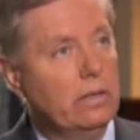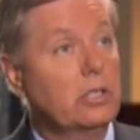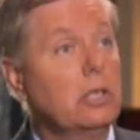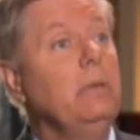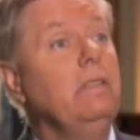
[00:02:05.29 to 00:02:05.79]
It's
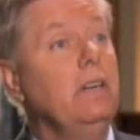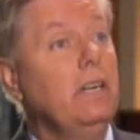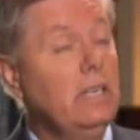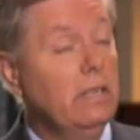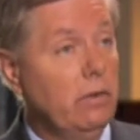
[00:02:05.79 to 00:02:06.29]
going to be very
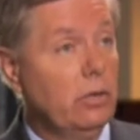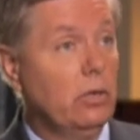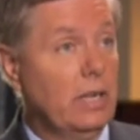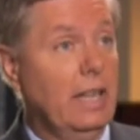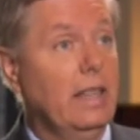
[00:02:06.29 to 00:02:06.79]

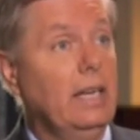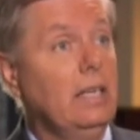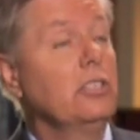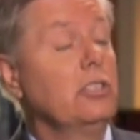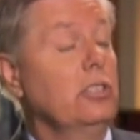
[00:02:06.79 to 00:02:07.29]
difficult, I
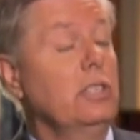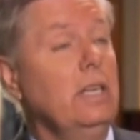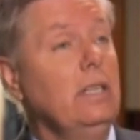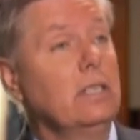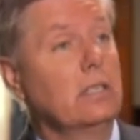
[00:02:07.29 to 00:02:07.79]
think, to
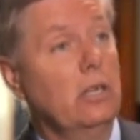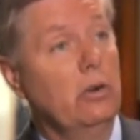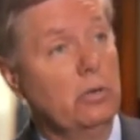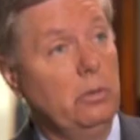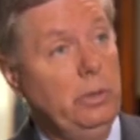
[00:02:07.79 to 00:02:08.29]
sustain this
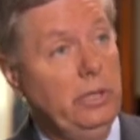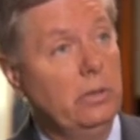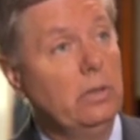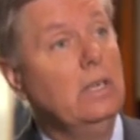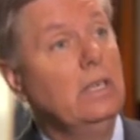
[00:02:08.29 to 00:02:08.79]
law on
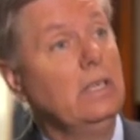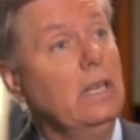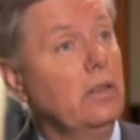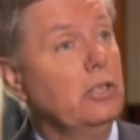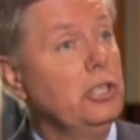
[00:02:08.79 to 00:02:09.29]
appeal
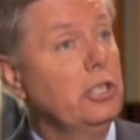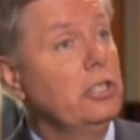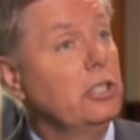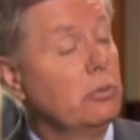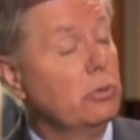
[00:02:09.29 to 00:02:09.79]
now the judge
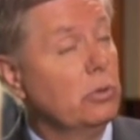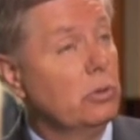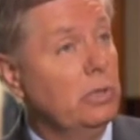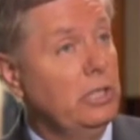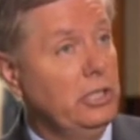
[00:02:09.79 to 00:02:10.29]
has ruled the
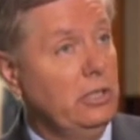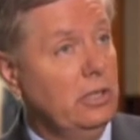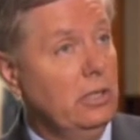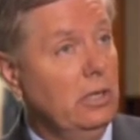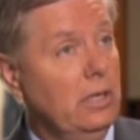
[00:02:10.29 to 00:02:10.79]
way she's
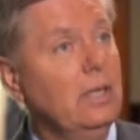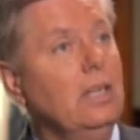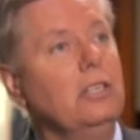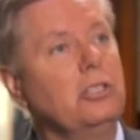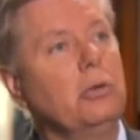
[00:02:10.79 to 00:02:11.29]
done.
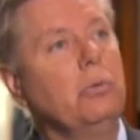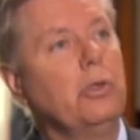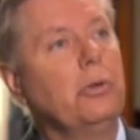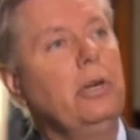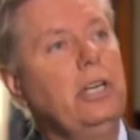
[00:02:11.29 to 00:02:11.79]
So we're
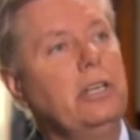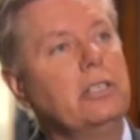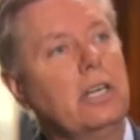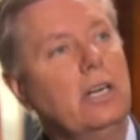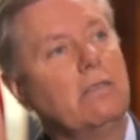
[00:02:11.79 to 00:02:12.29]
three
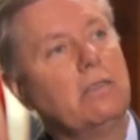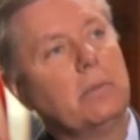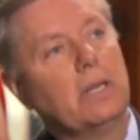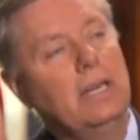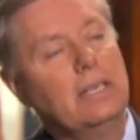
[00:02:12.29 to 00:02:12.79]
years out from
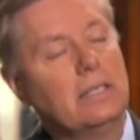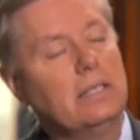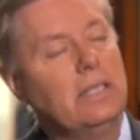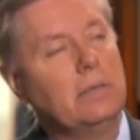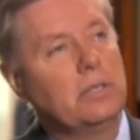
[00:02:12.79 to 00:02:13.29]
the last
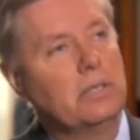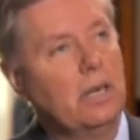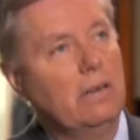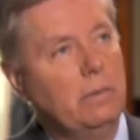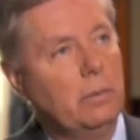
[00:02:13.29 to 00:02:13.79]
attempt to
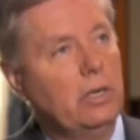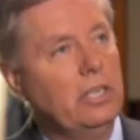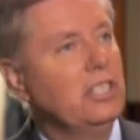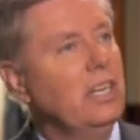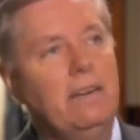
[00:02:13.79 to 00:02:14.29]
solve
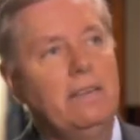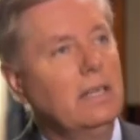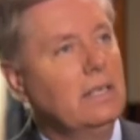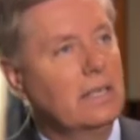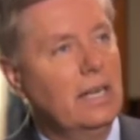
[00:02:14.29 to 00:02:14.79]
immigration.
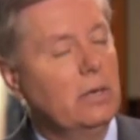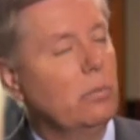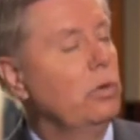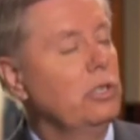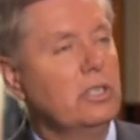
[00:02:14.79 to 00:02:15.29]
Everything's gotten
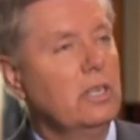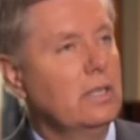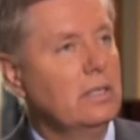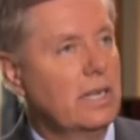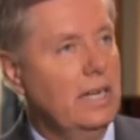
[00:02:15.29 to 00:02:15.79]
worse,
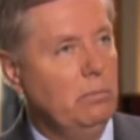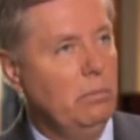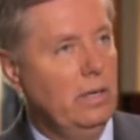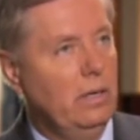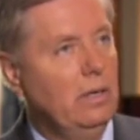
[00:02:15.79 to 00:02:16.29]
nothing's gotten
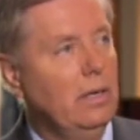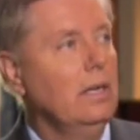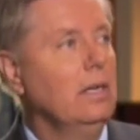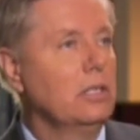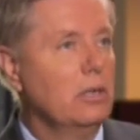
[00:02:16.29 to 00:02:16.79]
better.
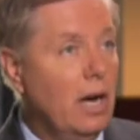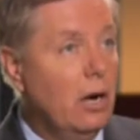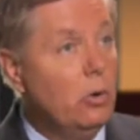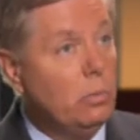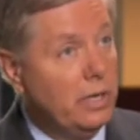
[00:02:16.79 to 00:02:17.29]
So I
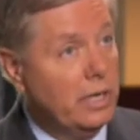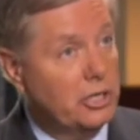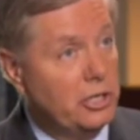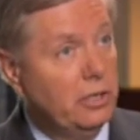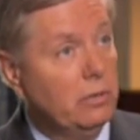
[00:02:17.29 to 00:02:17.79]
hope
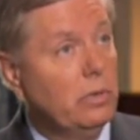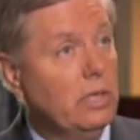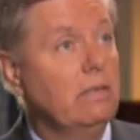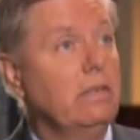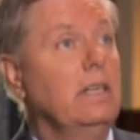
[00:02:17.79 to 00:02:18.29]
next year we
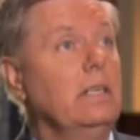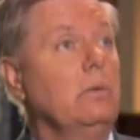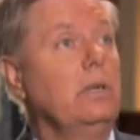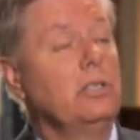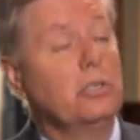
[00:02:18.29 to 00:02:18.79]
can find a
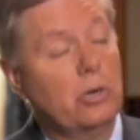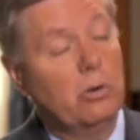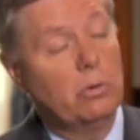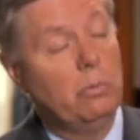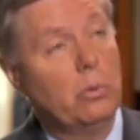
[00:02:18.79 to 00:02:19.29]
way to
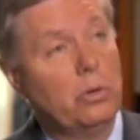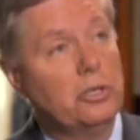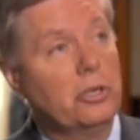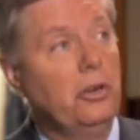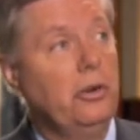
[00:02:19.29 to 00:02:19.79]
start with border
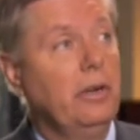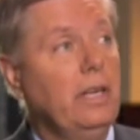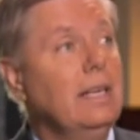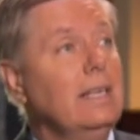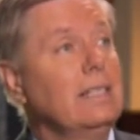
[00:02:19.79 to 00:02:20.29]

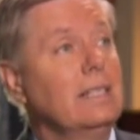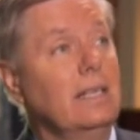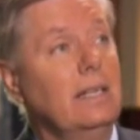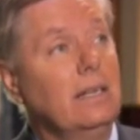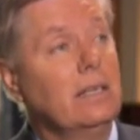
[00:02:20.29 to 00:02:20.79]
security,
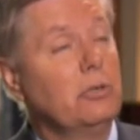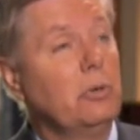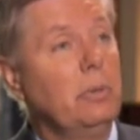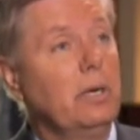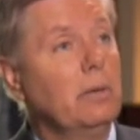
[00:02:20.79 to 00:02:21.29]
sit down as
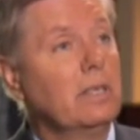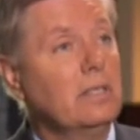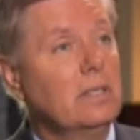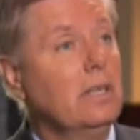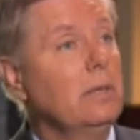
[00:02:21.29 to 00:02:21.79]

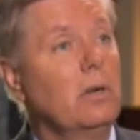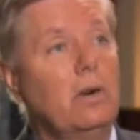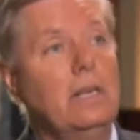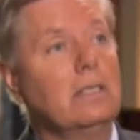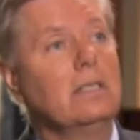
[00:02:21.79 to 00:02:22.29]
Republicans and
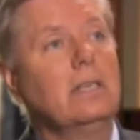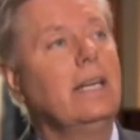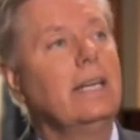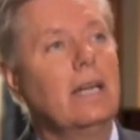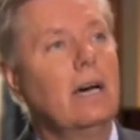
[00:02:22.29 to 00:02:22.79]
Democrats and
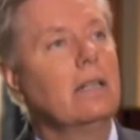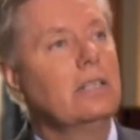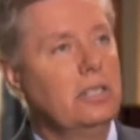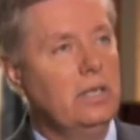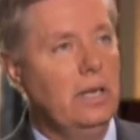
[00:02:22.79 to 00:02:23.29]

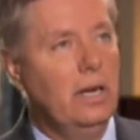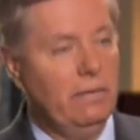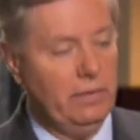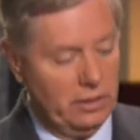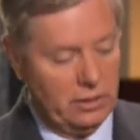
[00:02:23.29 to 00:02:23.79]
acknowledge the
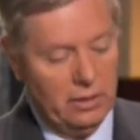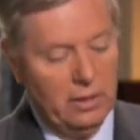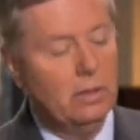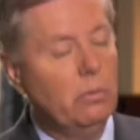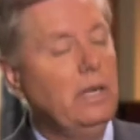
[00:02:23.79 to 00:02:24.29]
obvious.
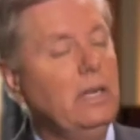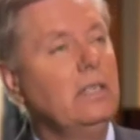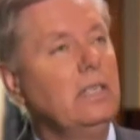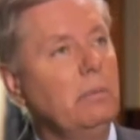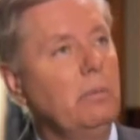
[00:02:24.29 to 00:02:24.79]
We need a
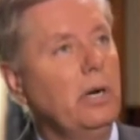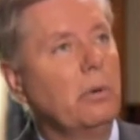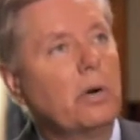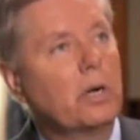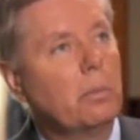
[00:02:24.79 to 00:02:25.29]
temporary
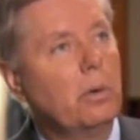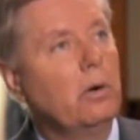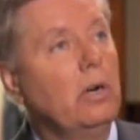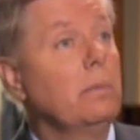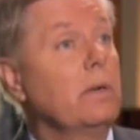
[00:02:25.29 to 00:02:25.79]
worker
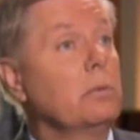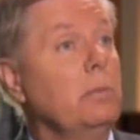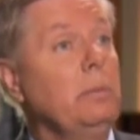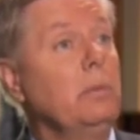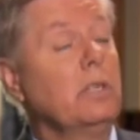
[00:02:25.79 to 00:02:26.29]
program because
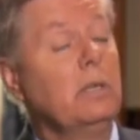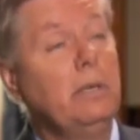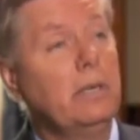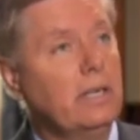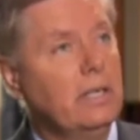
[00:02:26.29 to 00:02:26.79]
people come
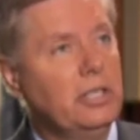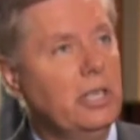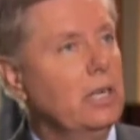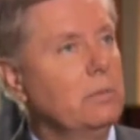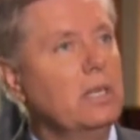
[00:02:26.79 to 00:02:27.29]
here to get
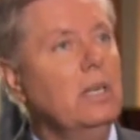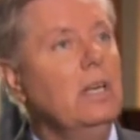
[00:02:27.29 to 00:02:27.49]
jobs.